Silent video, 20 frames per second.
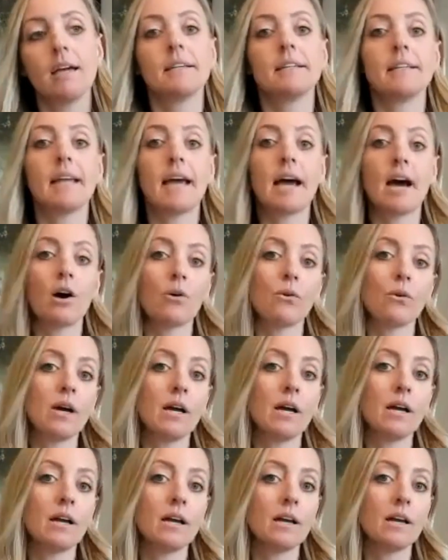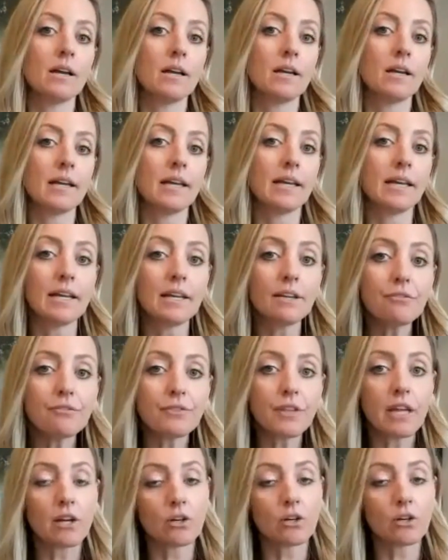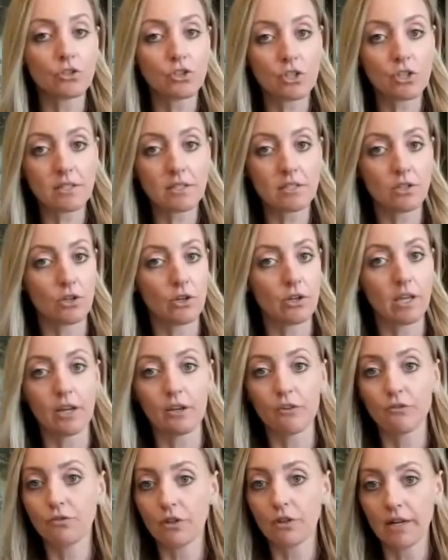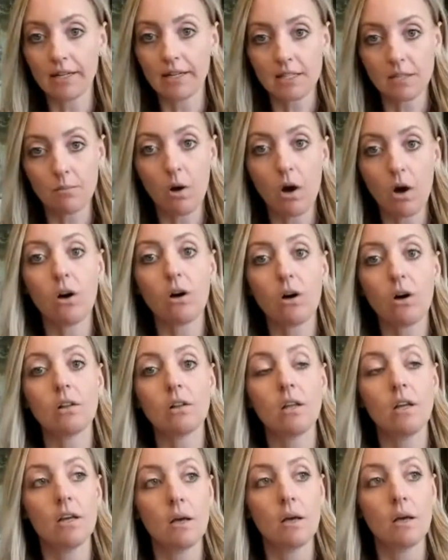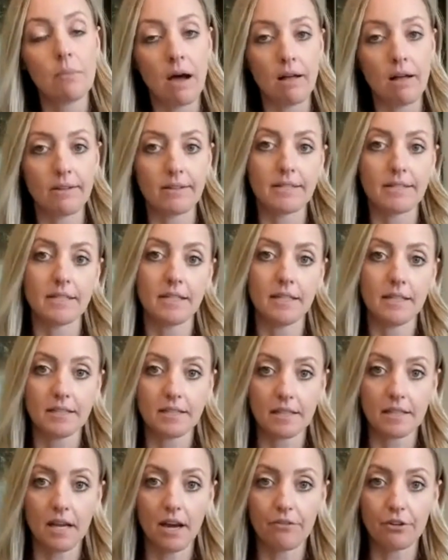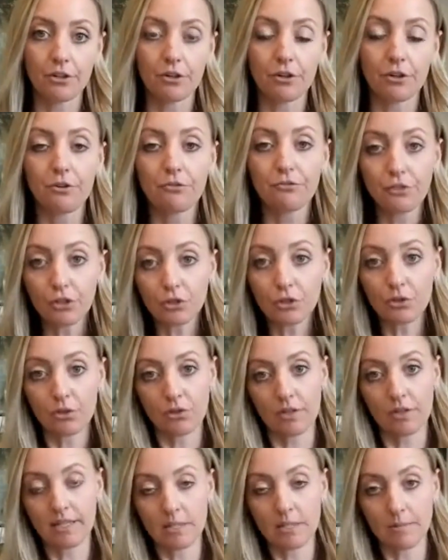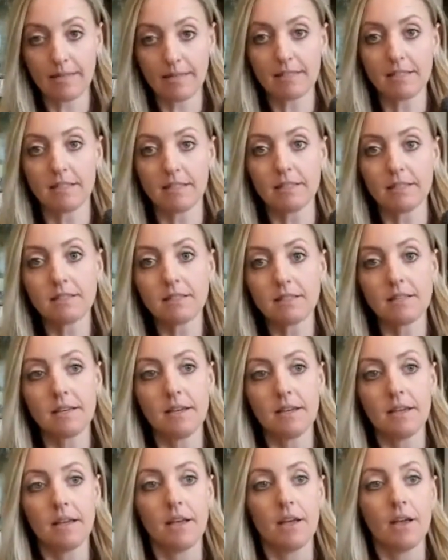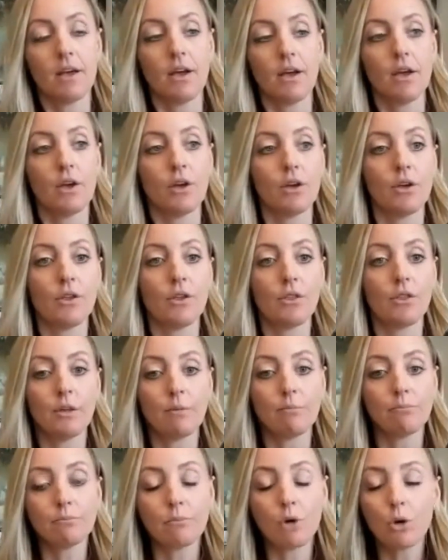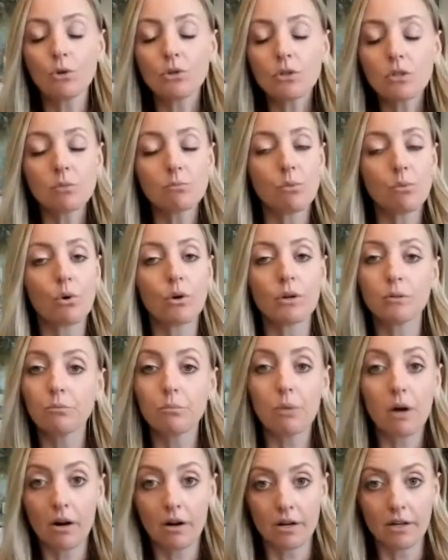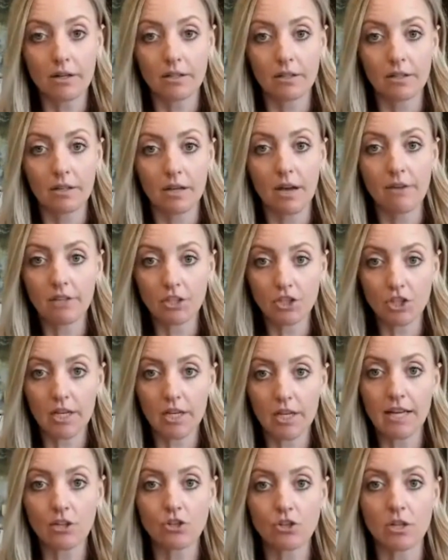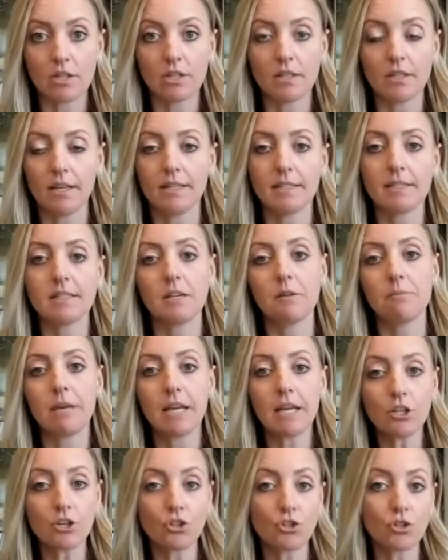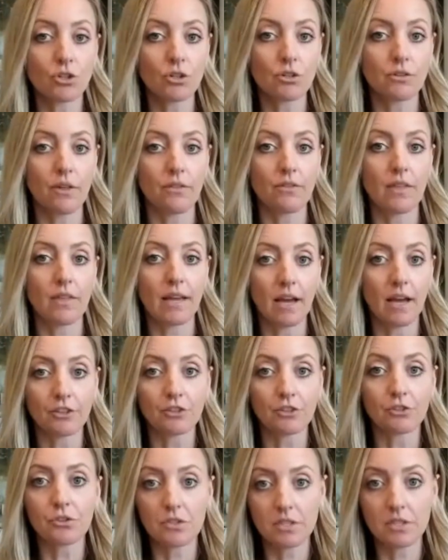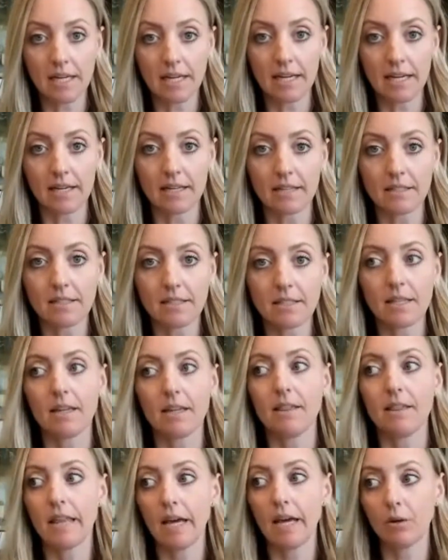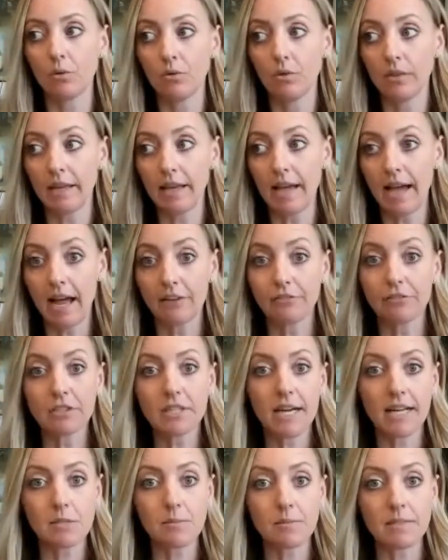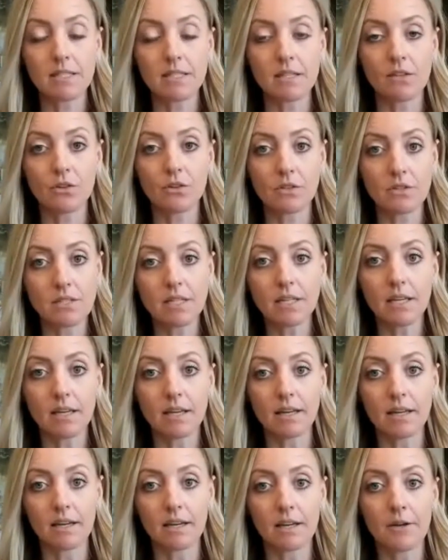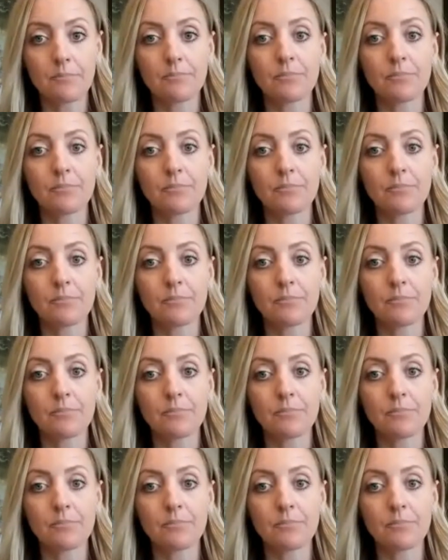Now, if they are just looking for a small policy to cover funeral expenses, the most important part of education is to make sure that they understand that the advertisements that they're seeing